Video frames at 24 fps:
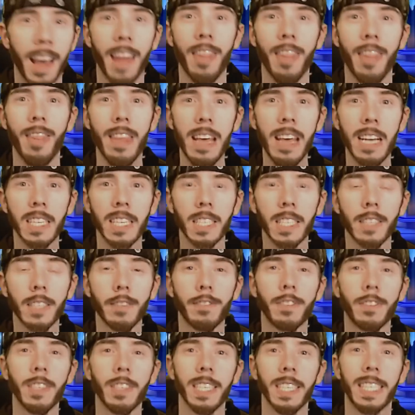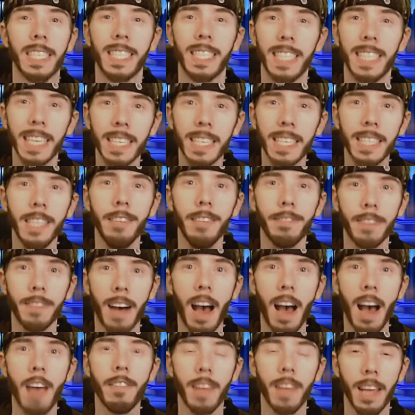And this, for a
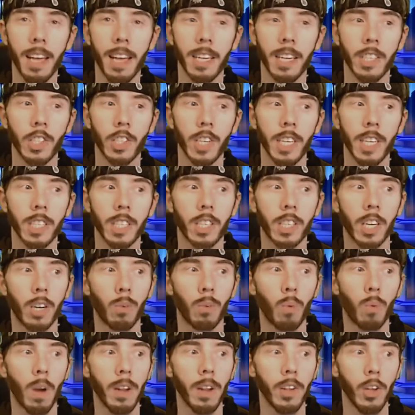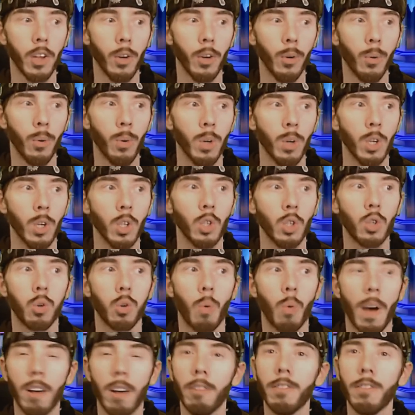65-inch, is gonna run you
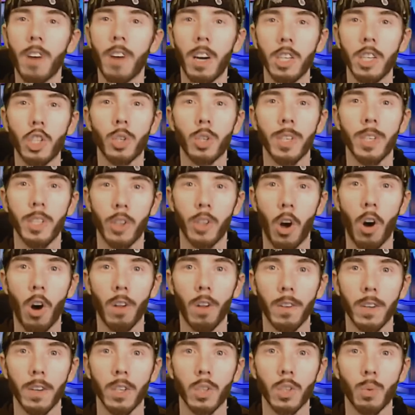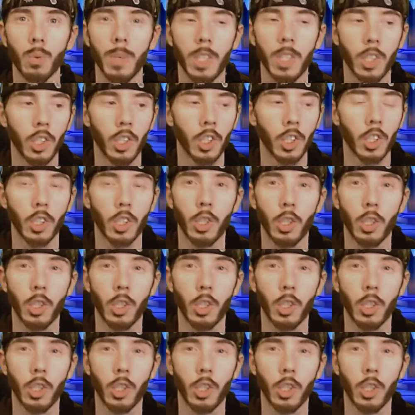$1,200, which is just